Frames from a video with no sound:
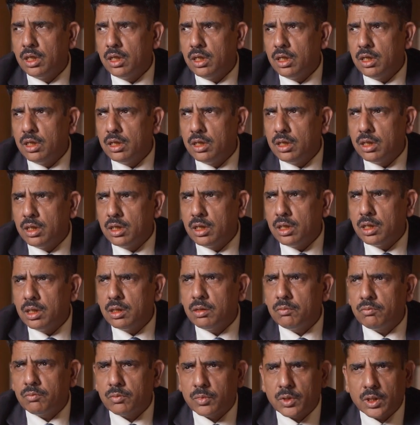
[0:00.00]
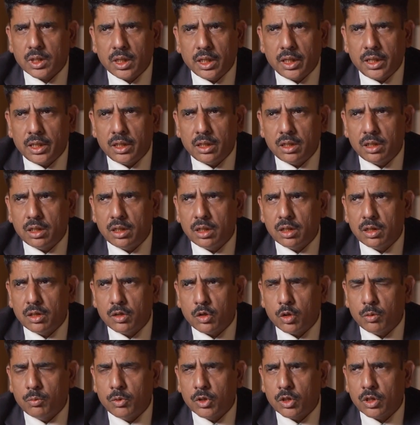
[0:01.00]
um, and uh,
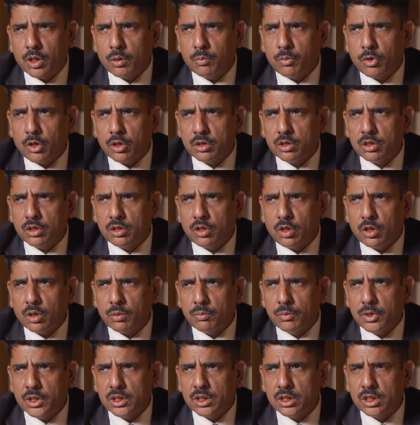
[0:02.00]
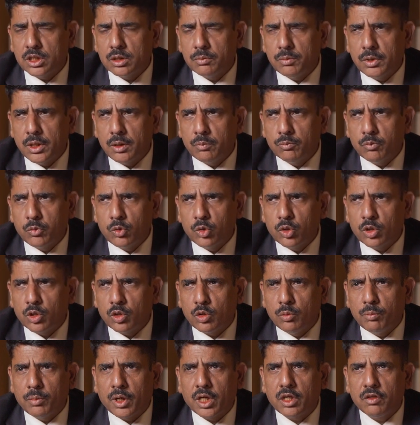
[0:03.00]
robotic process automation being put
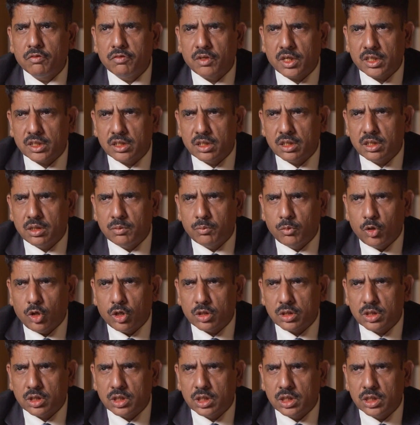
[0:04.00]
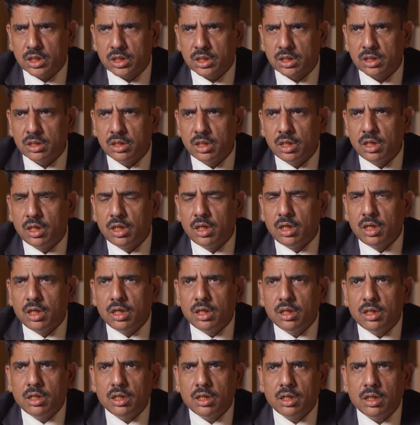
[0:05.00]
to manufacture the boxes
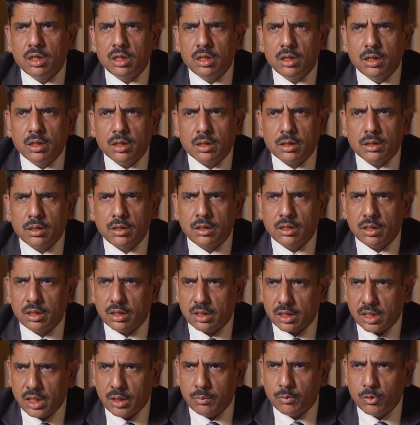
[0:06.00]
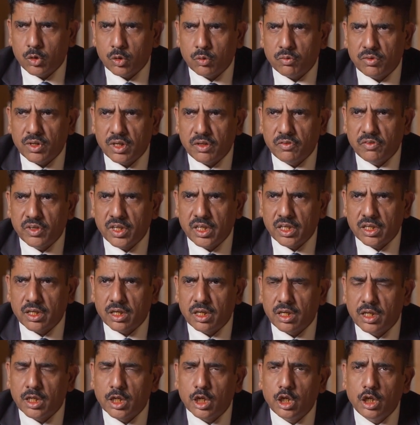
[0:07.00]
uh, came out very, very
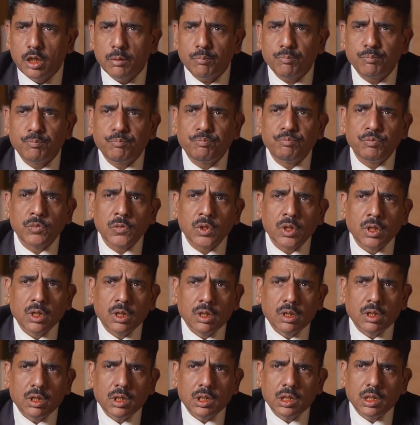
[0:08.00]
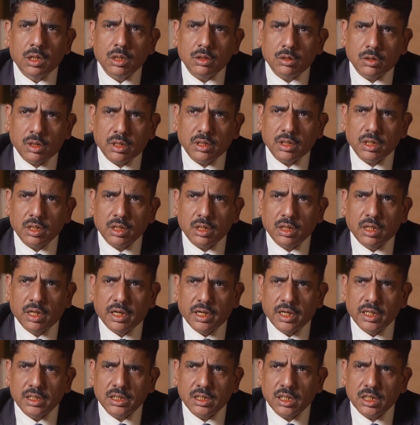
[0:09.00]
clearly. Uh, so I think
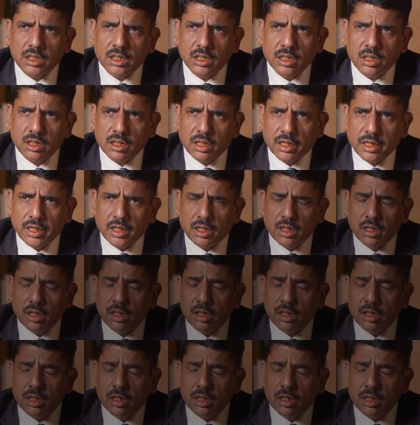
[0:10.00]
great session, great